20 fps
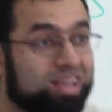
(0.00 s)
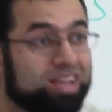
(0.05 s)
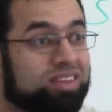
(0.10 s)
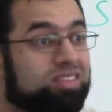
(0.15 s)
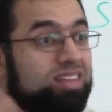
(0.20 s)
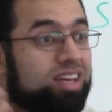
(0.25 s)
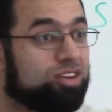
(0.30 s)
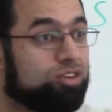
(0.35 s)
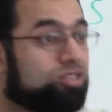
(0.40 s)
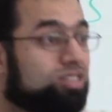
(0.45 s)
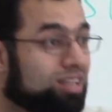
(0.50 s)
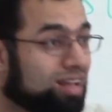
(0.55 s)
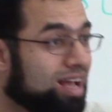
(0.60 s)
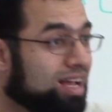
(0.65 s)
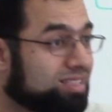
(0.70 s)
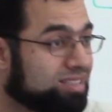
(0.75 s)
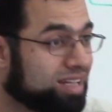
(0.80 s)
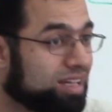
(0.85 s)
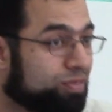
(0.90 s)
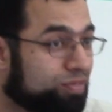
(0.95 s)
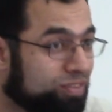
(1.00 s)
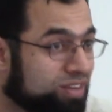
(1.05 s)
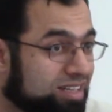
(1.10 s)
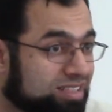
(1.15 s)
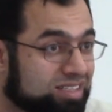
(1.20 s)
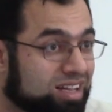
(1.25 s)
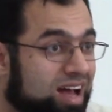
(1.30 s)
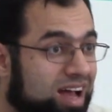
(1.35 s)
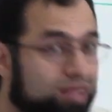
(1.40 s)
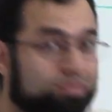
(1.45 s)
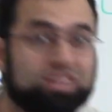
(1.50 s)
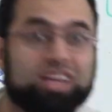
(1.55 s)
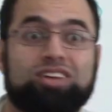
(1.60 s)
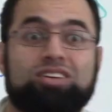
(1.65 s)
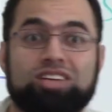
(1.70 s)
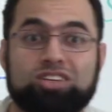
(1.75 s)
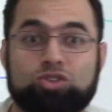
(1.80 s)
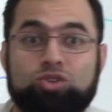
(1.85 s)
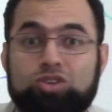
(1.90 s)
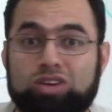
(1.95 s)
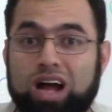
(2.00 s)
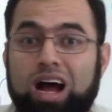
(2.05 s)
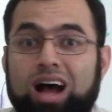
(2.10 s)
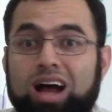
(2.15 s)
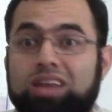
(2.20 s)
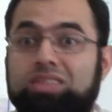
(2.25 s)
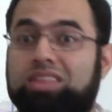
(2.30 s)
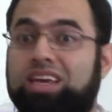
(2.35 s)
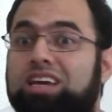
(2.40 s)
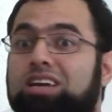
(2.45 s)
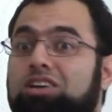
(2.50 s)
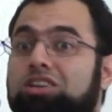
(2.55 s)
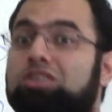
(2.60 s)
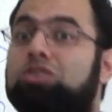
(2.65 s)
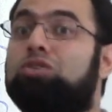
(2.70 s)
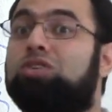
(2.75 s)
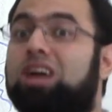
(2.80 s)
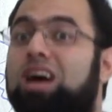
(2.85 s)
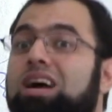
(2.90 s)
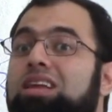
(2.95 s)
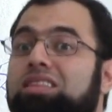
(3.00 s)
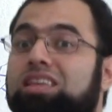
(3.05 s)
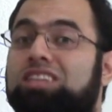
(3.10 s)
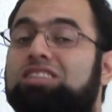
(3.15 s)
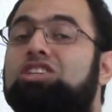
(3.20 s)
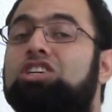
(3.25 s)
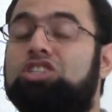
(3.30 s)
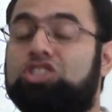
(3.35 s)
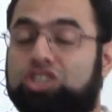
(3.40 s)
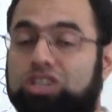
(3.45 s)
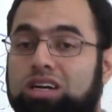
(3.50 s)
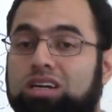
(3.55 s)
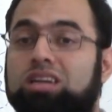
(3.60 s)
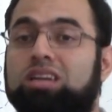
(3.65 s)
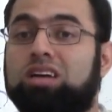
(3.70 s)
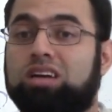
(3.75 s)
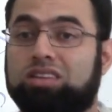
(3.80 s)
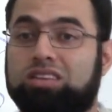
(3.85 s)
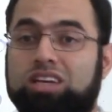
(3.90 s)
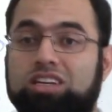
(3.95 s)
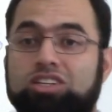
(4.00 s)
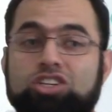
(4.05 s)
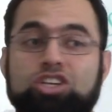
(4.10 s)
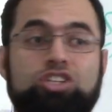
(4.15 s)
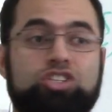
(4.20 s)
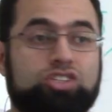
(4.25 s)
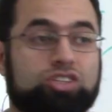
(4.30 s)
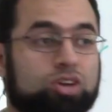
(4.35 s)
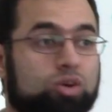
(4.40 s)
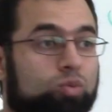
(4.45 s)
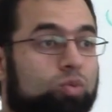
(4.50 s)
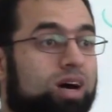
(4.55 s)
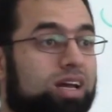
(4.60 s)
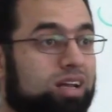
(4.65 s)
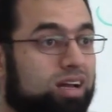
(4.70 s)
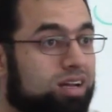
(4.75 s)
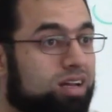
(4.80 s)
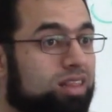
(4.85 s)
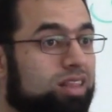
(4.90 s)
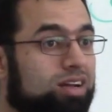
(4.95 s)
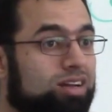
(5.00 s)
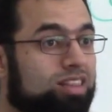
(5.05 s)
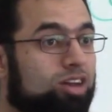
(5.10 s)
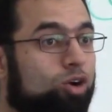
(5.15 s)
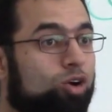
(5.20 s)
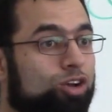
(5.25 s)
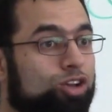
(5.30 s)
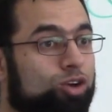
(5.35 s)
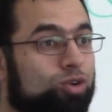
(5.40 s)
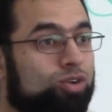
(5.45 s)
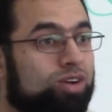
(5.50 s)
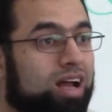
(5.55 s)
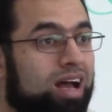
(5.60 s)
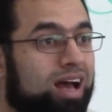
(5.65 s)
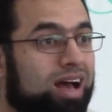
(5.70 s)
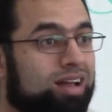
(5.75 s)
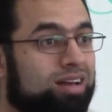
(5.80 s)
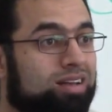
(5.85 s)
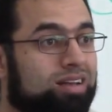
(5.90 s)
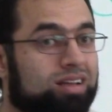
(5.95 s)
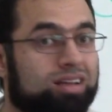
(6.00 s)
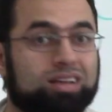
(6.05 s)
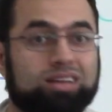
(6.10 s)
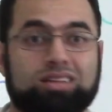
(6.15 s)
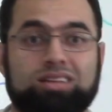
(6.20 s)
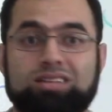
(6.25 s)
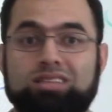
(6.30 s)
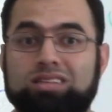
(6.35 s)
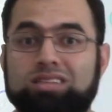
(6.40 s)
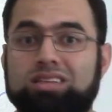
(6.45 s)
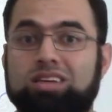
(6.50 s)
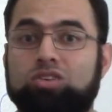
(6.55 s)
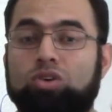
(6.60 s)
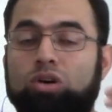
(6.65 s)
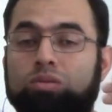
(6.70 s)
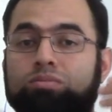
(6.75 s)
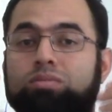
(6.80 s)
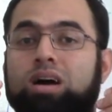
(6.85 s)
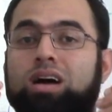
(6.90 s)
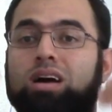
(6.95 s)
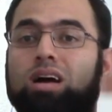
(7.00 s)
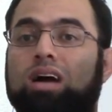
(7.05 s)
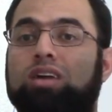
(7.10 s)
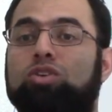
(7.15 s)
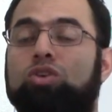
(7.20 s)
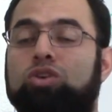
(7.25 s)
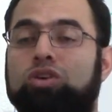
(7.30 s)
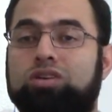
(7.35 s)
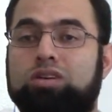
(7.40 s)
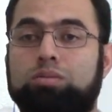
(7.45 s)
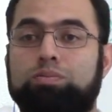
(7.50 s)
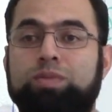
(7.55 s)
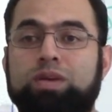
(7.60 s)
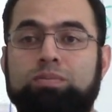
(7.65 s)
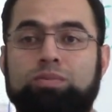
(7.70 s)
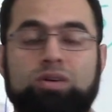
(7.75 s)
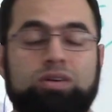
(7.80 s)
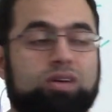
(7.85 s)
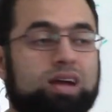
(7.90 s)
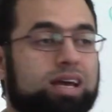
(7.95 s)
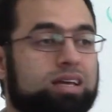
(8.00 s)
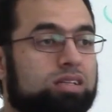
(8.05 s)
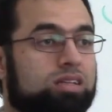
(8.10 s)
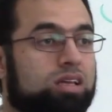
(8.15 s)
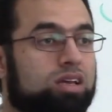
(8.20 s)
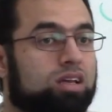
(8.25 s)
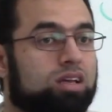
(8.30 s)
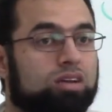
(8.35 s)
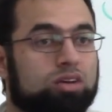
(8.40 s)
they utilize their free time they read Quran they learn Quran they teach they teach one another the Holy Quran this is an ummah, an oral people, right?